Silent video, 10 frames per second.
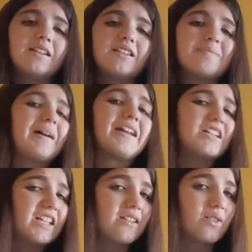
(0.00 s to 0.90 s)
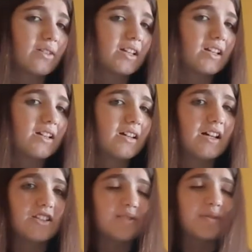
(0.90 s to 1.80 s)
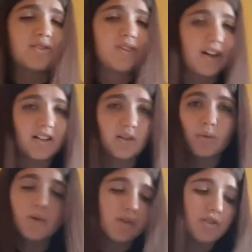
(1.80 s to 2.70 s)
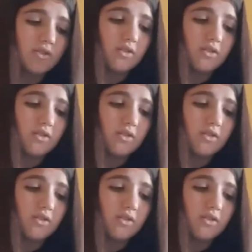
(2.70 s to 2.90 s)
Spanish territory and just be dragged into wars